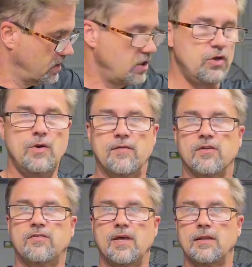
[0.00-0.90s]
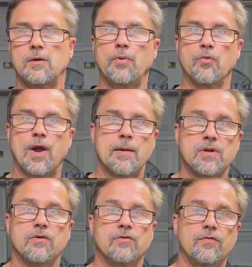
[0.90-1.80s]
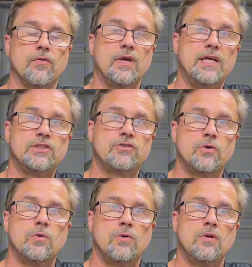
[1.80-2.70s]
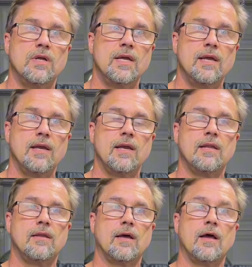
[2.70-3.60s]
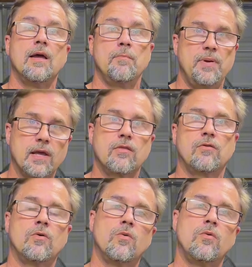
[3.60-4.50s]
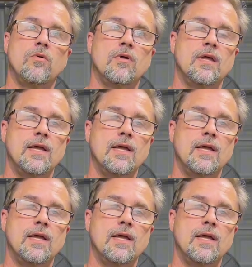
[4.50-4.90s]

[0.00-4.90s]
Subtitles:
you have to set the parameters for each tool and pick the tool,